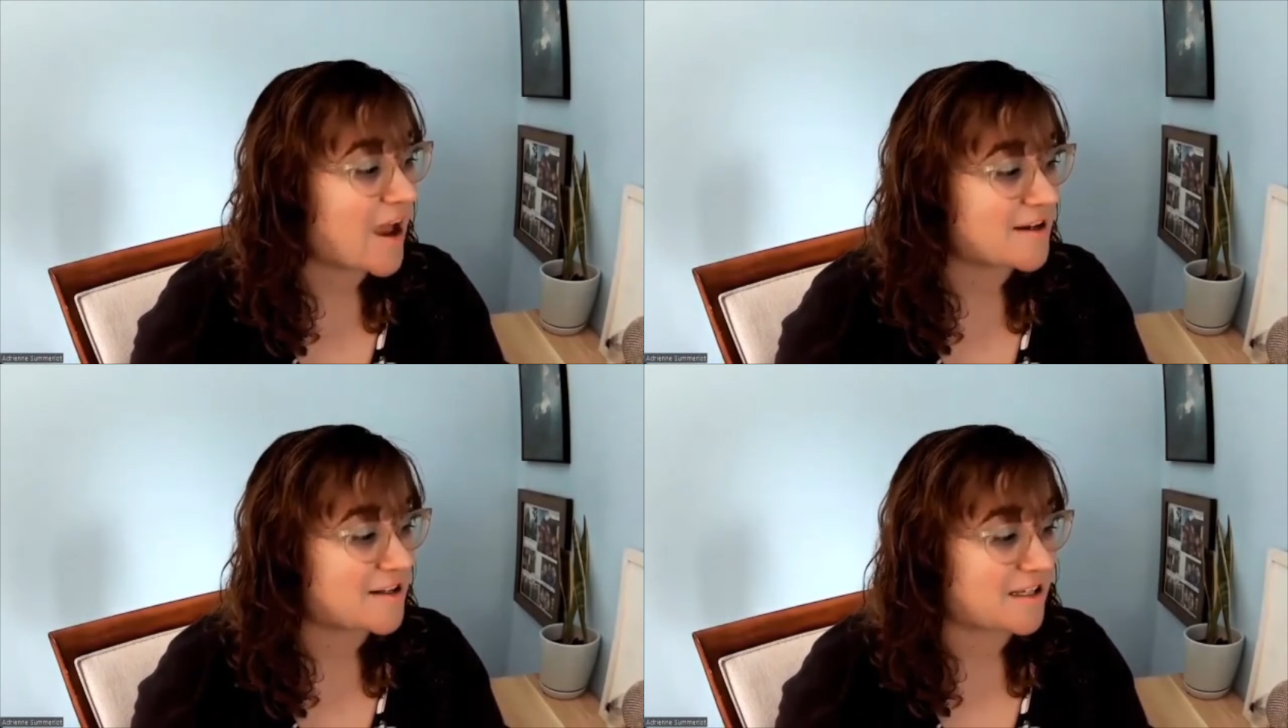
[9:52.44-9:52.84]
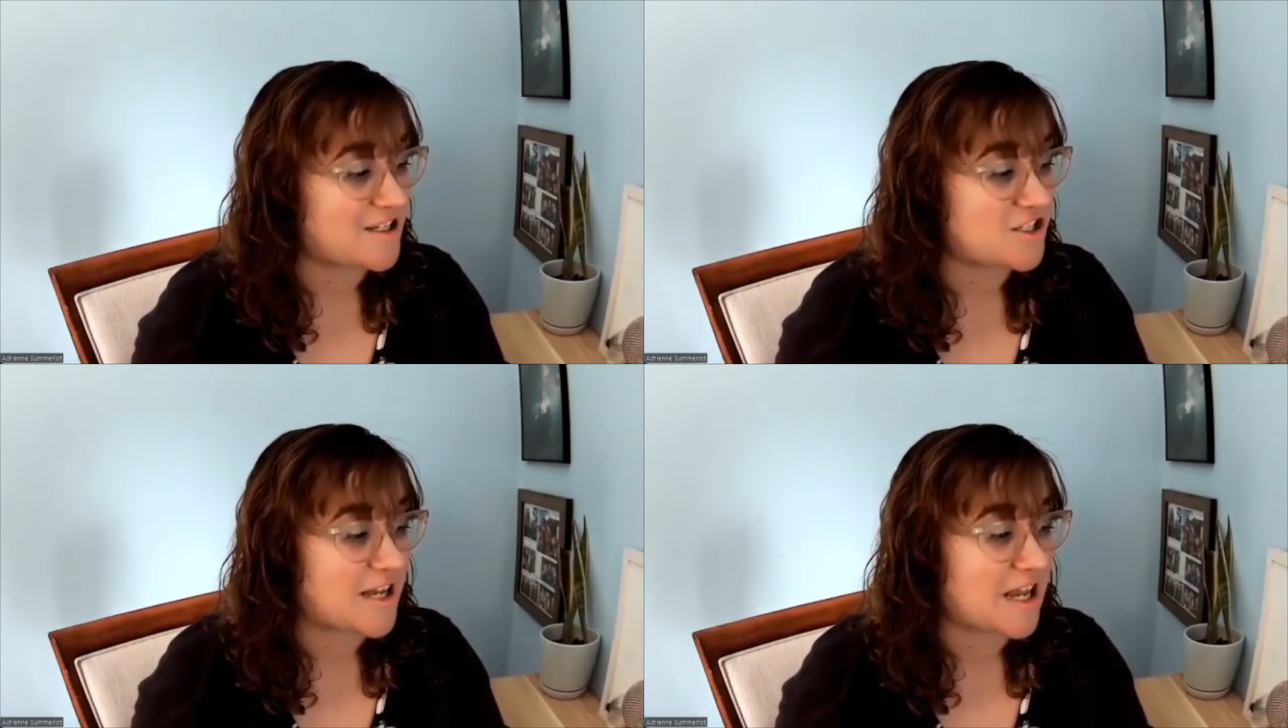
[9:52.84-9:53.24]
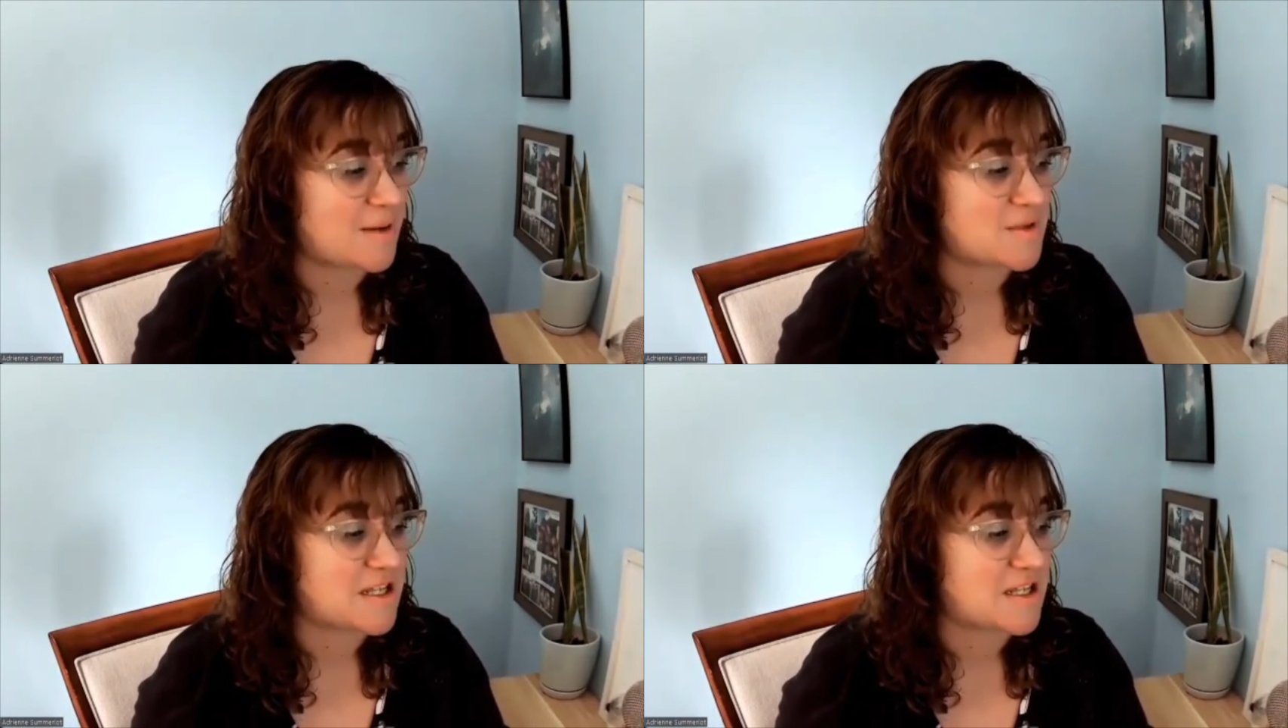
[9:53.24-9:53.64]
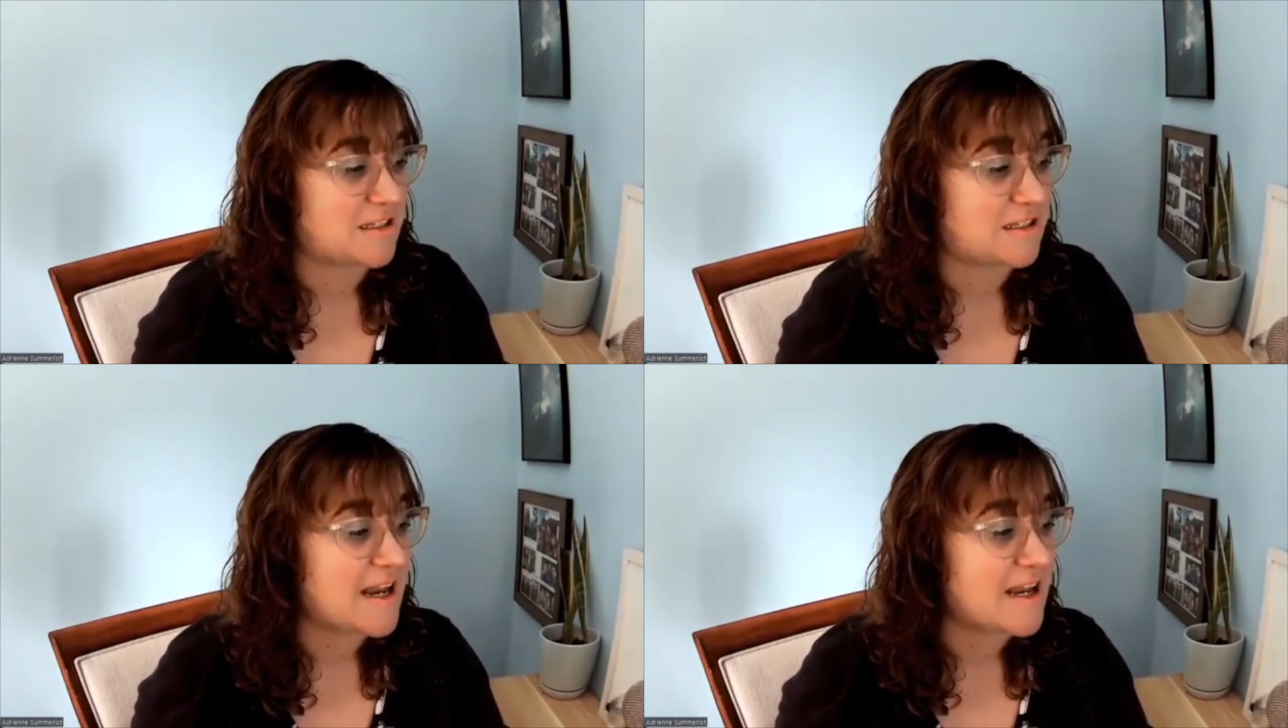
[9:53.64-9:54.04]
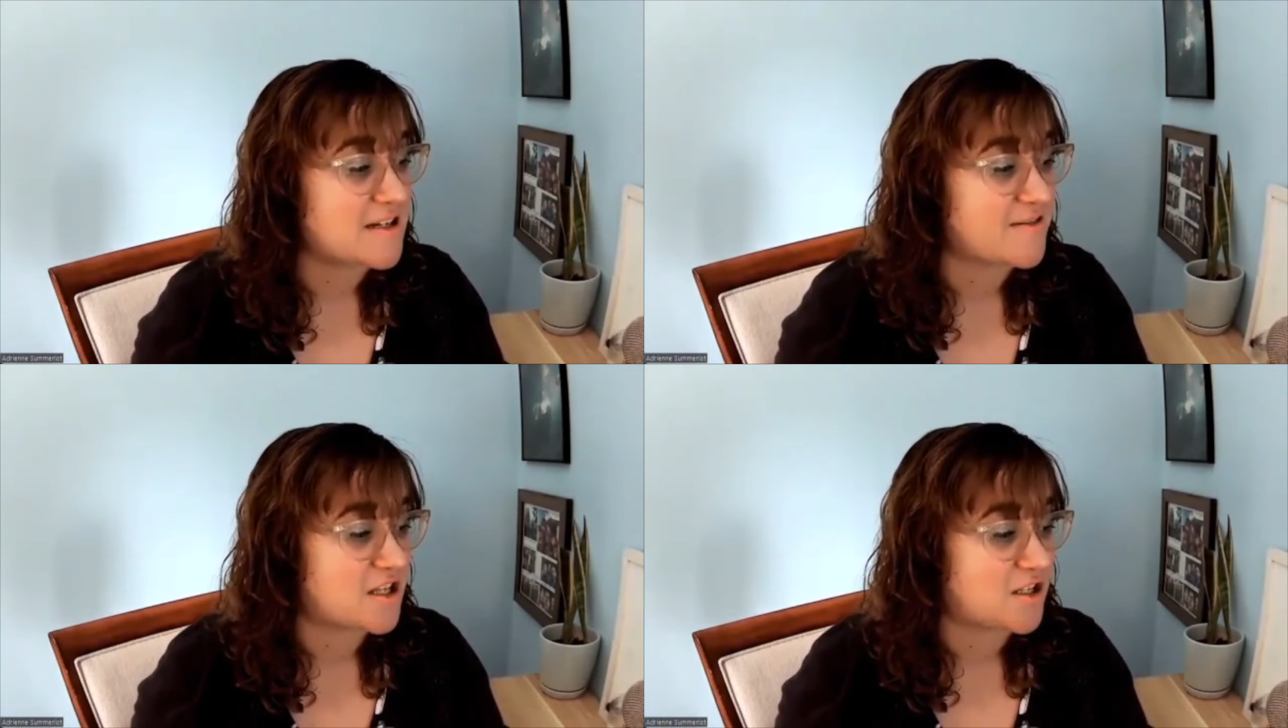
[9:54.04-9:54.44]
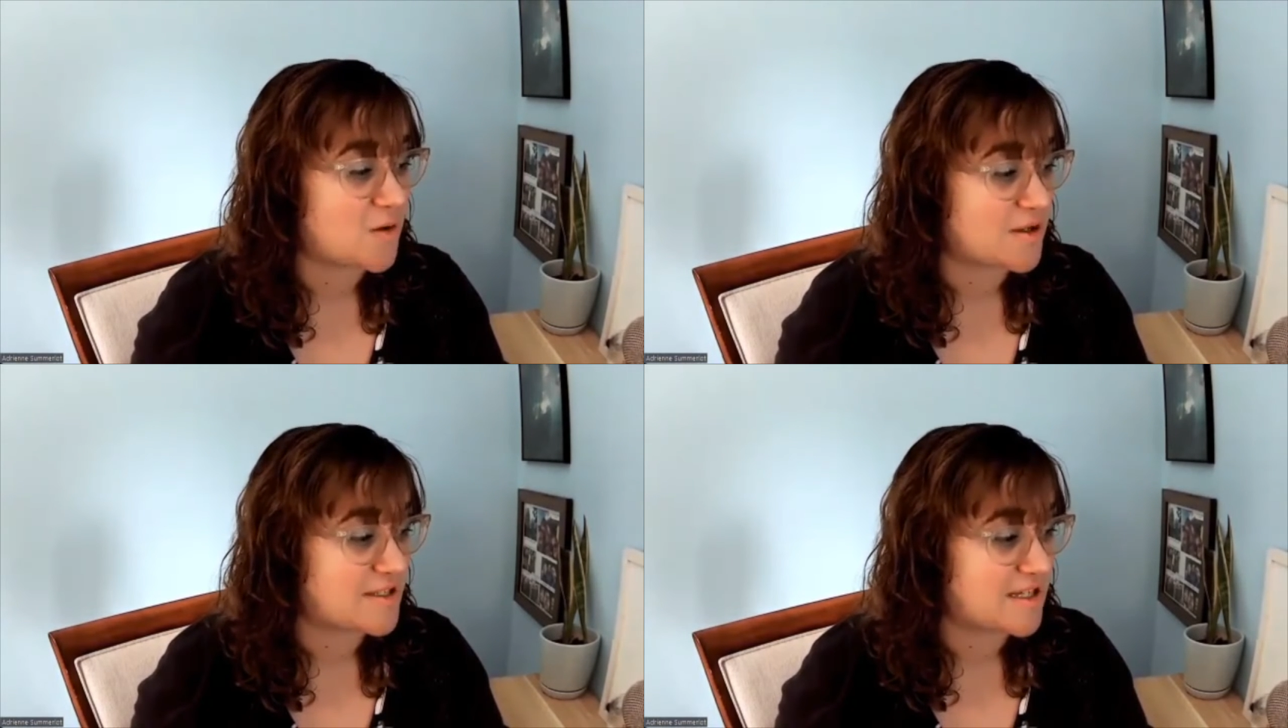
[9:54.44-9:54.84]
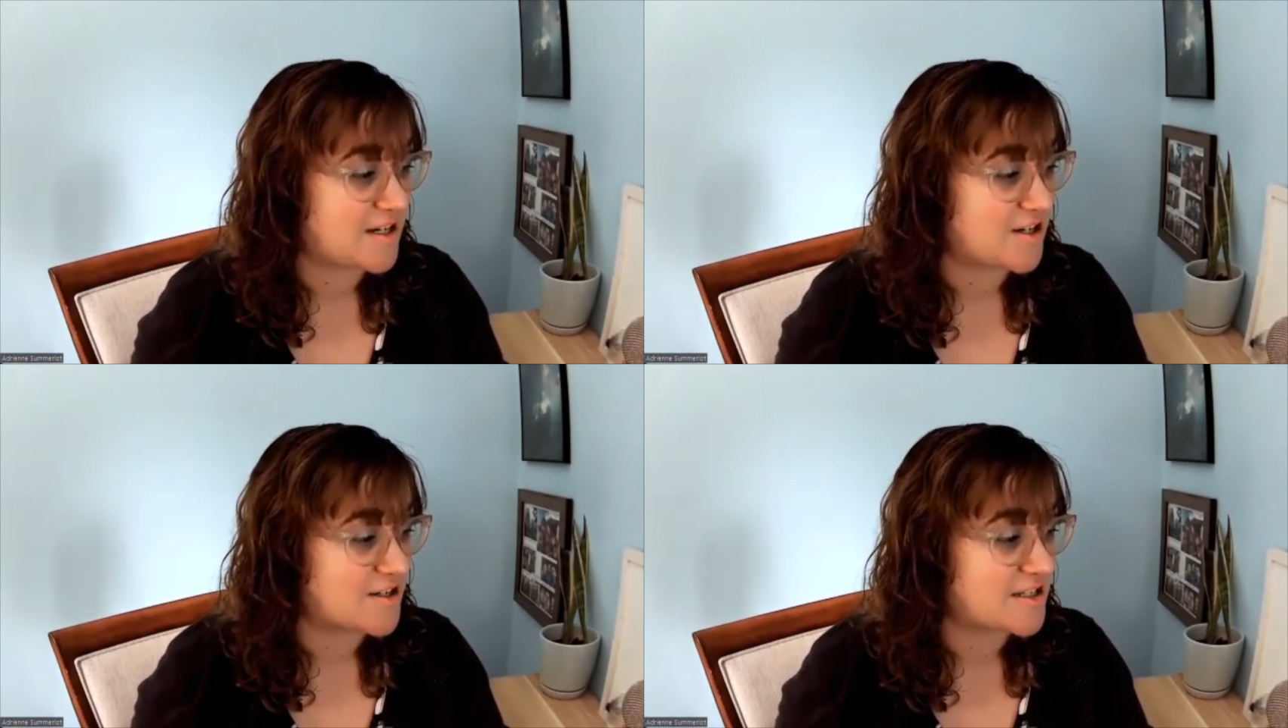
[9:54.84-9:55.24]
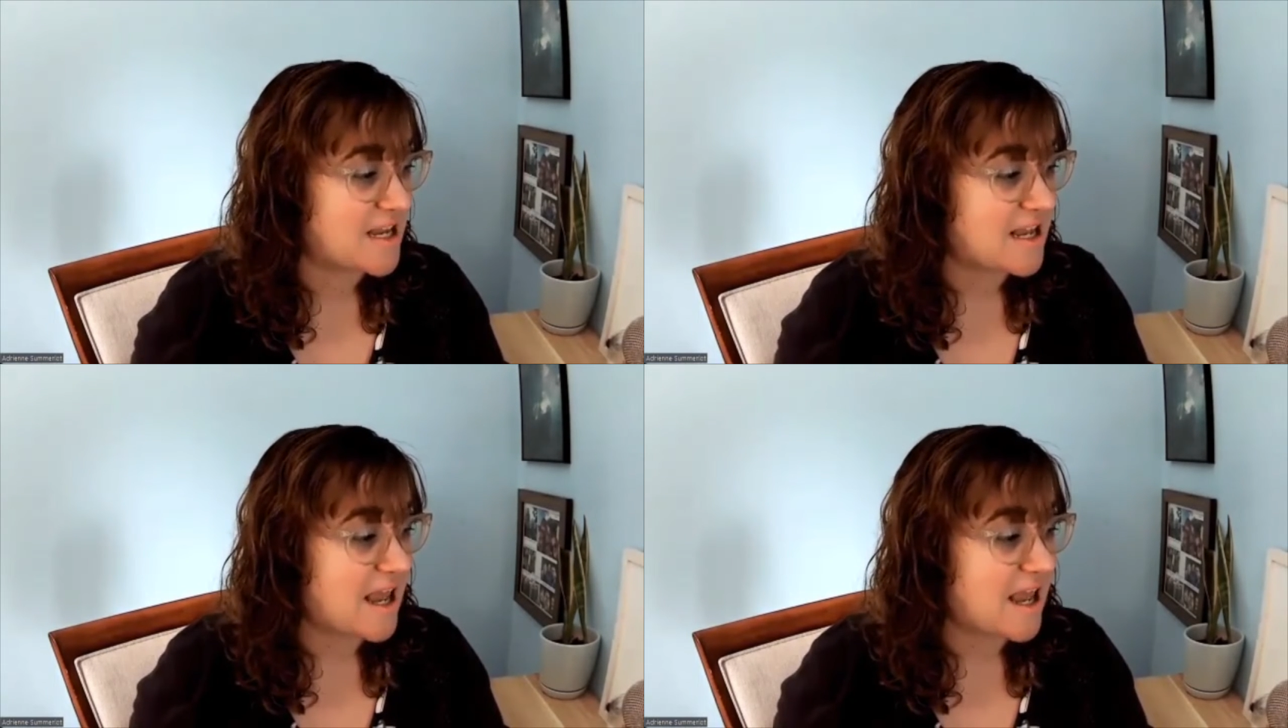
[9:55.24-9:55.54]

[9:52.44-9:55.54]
Finally, she came to the land of the lotus eaters,